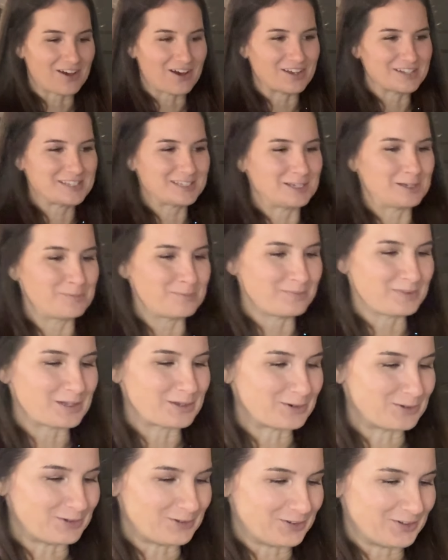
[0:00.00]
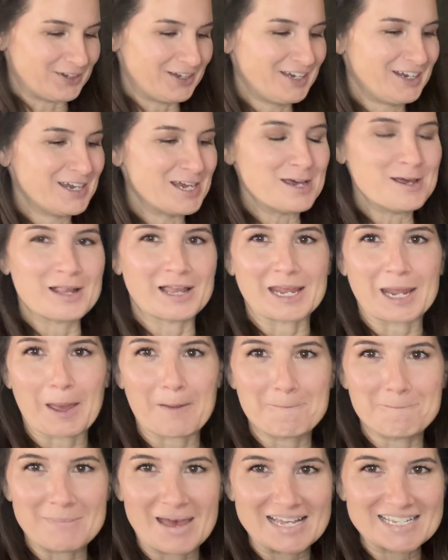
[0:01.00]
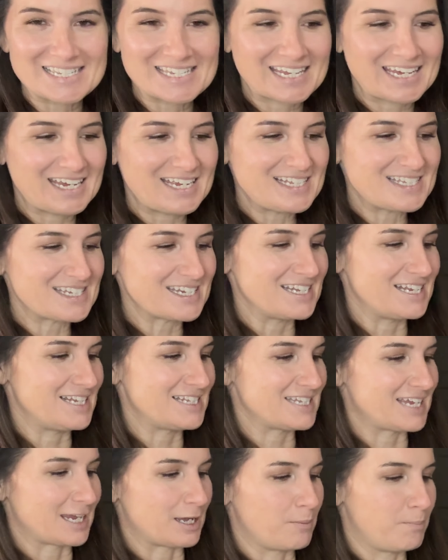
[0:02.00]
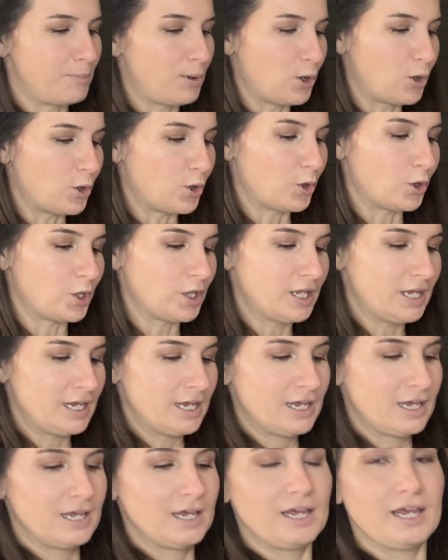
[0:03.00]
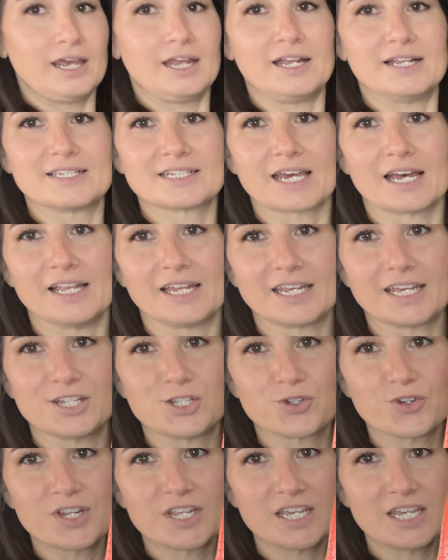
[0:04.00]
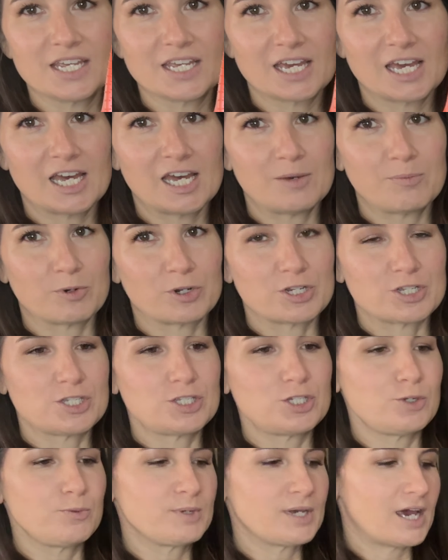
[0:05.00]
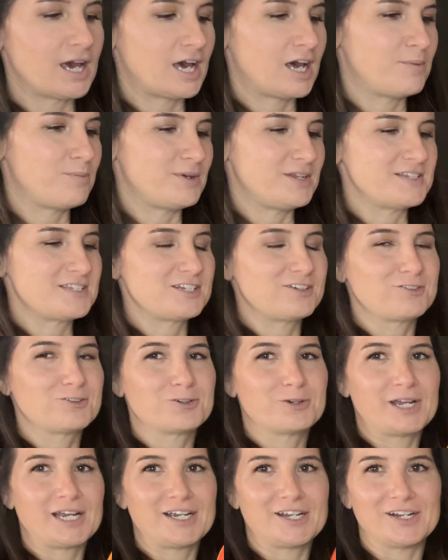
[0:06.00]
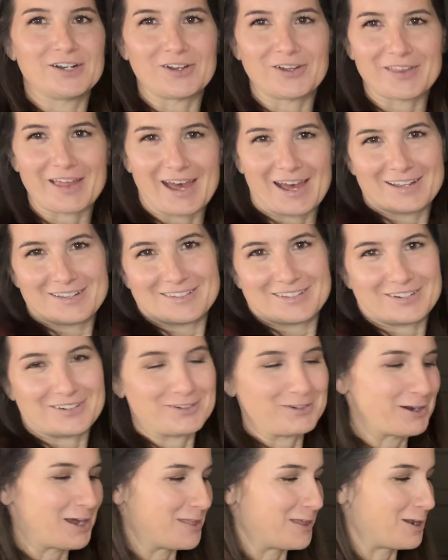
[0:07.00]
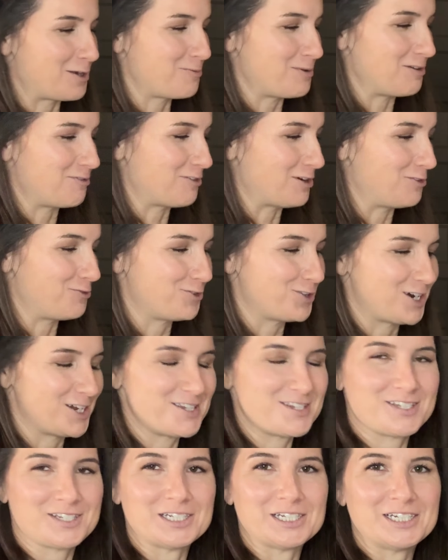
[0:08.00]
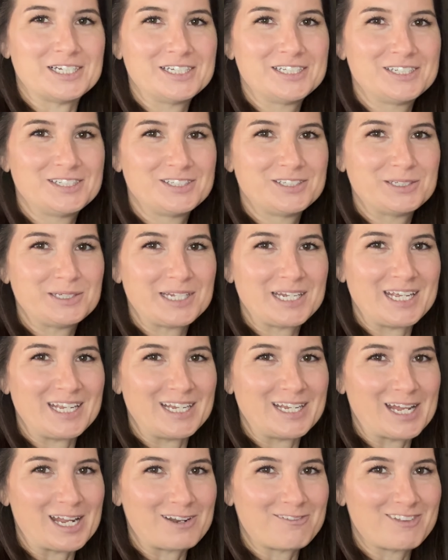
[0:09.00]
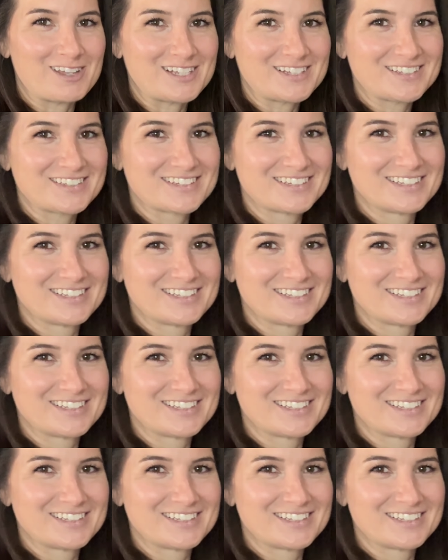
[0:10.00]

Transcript: awesome little like mess kits, and it's like a bowl, and it's got like a drinking cup or a soup cup and silverware and all that. So I thought it'd be fun for us to eat it out of this.